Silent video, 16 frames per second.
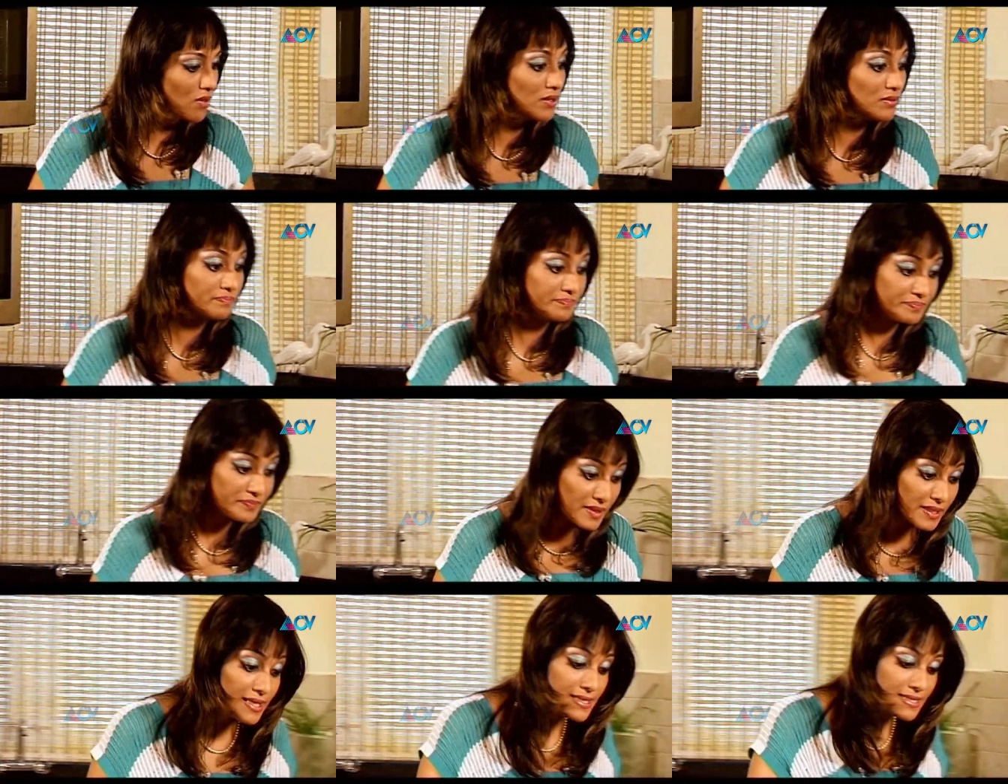
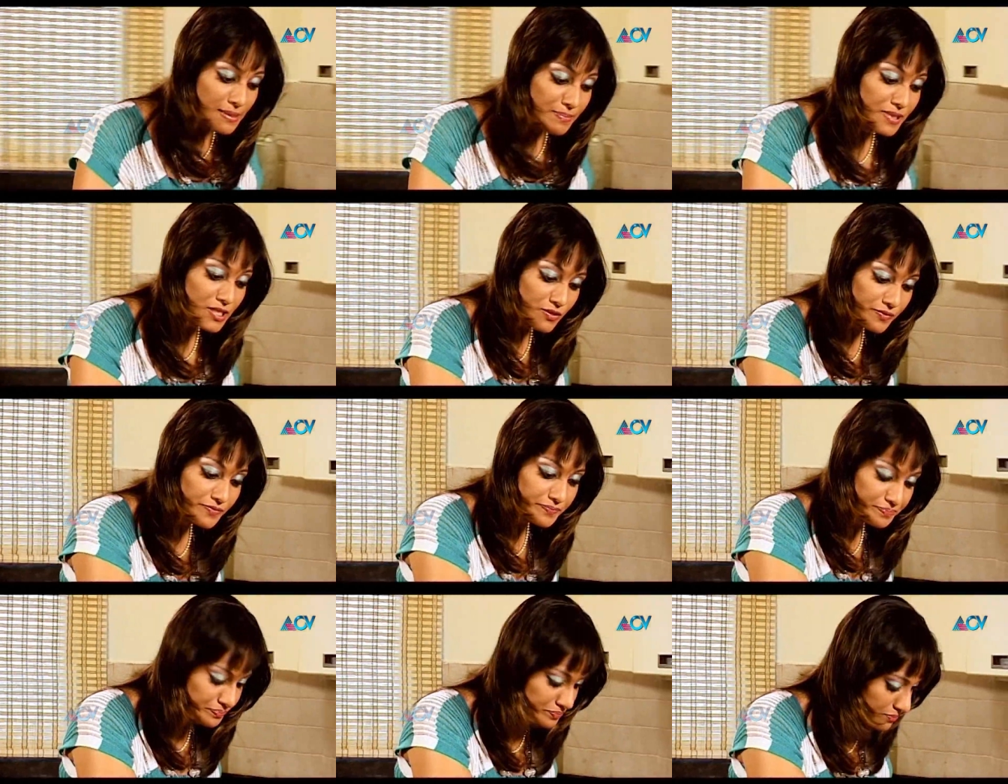oh, needs a bit of
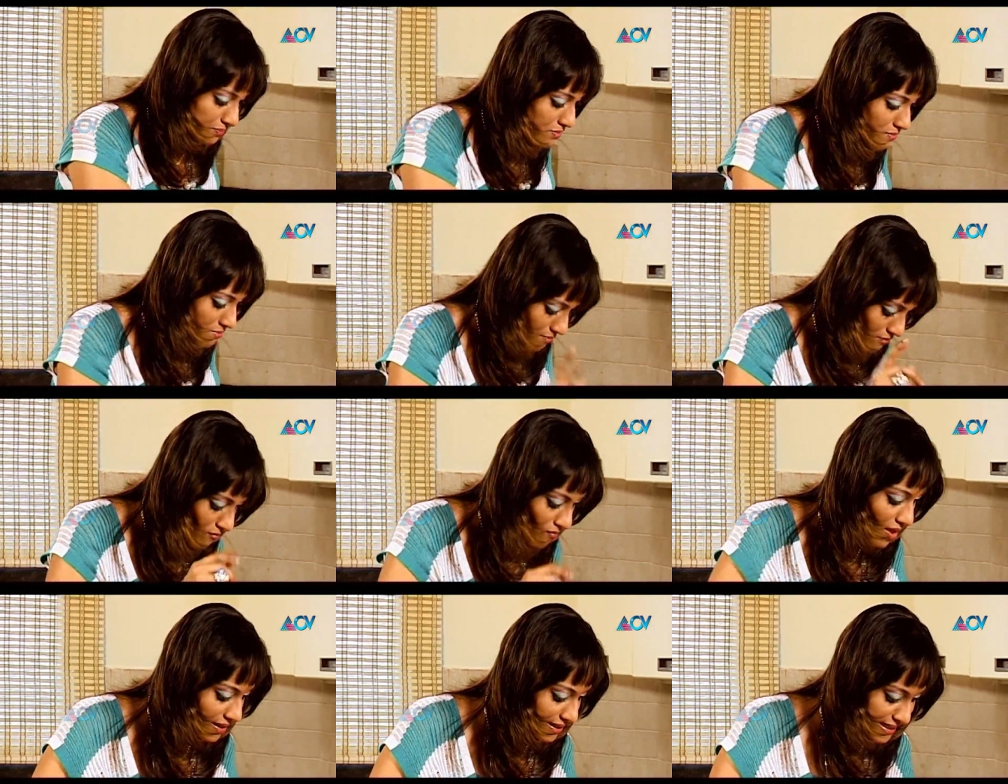
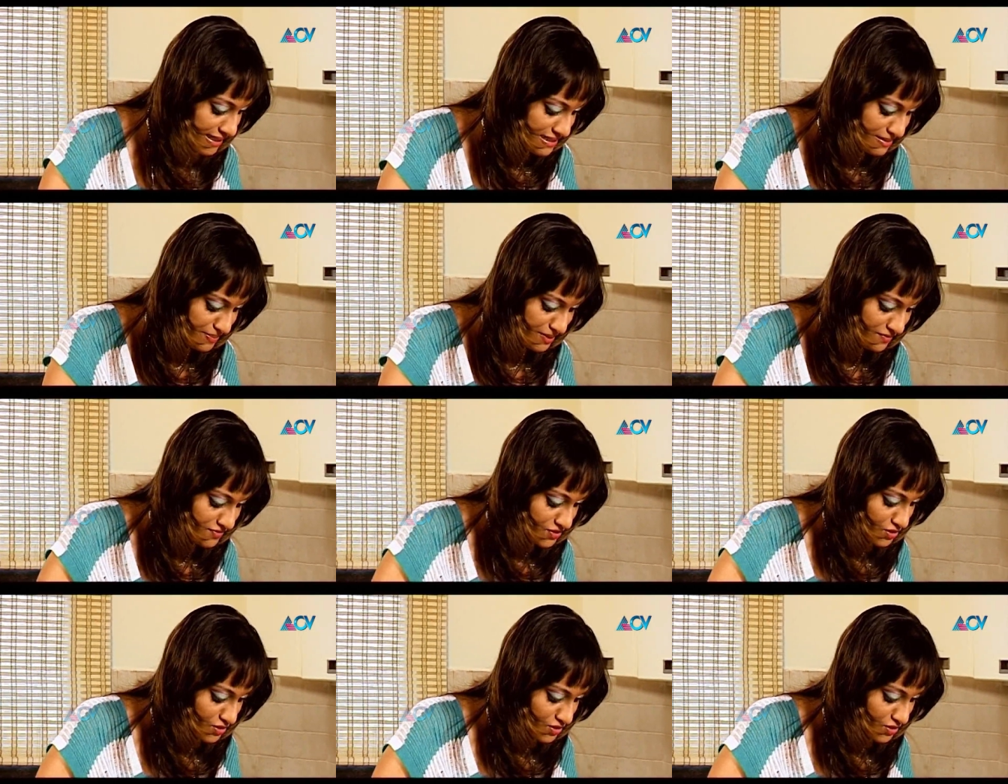needs a bit